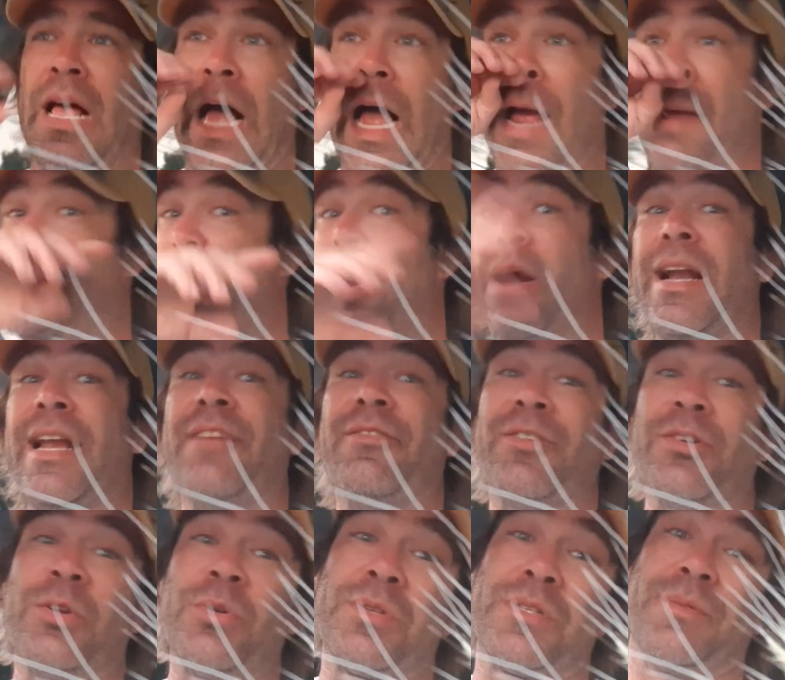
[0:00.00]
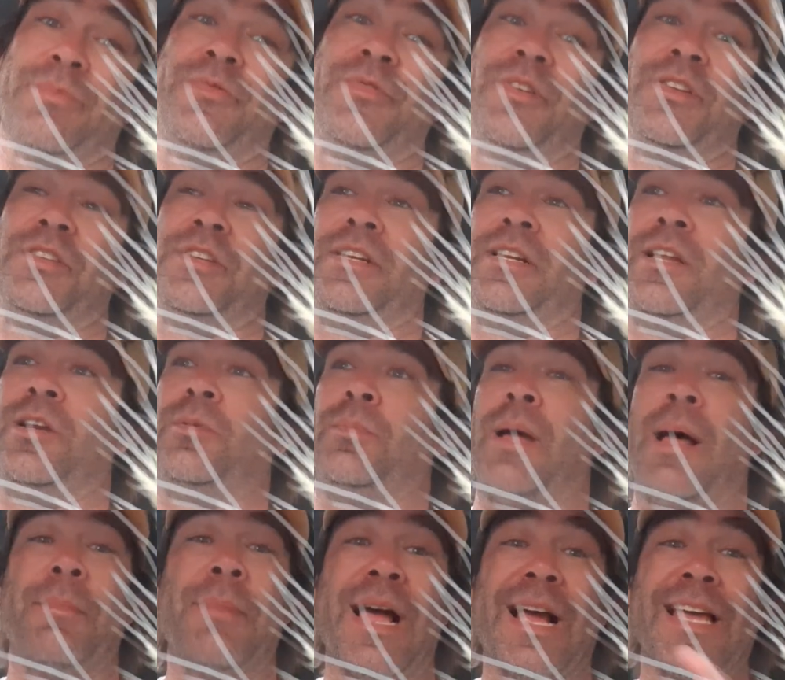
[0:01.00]
I might even do some fishing in
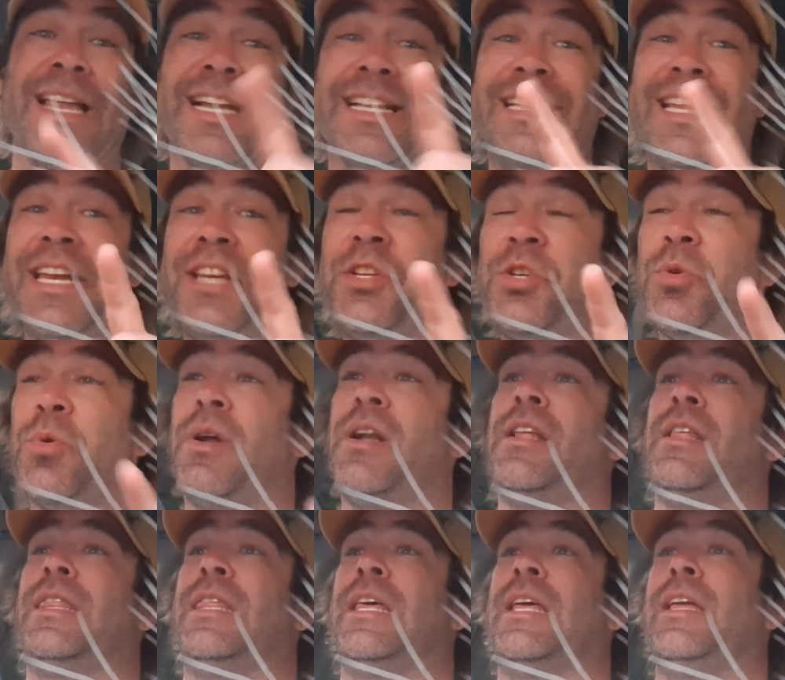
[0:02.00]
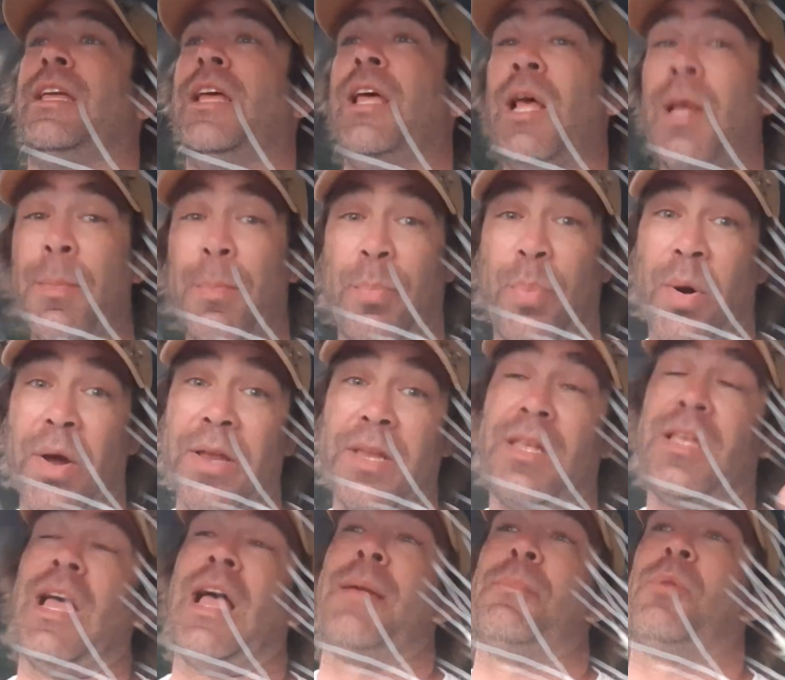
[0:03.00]
them. I'm not going to teach you anything, but
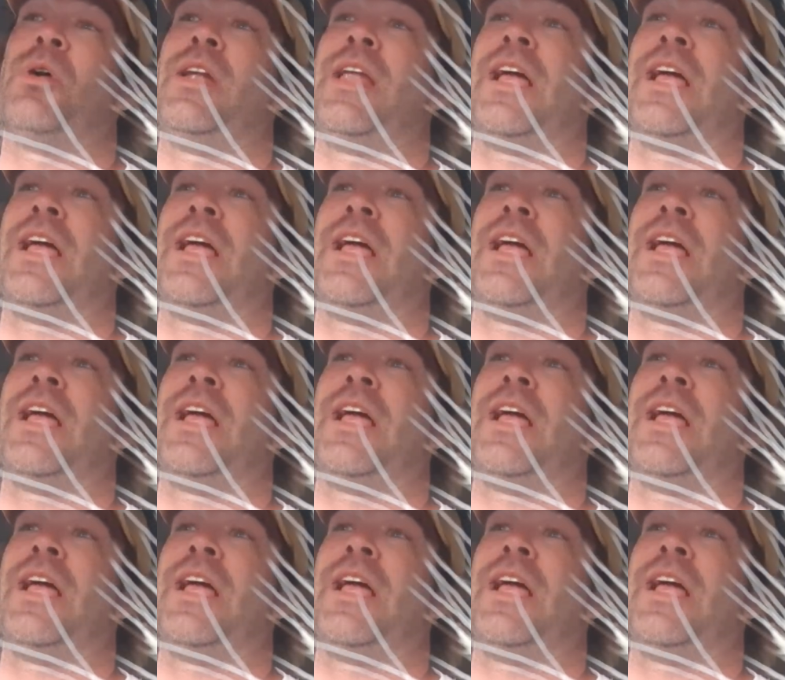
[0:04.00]
I might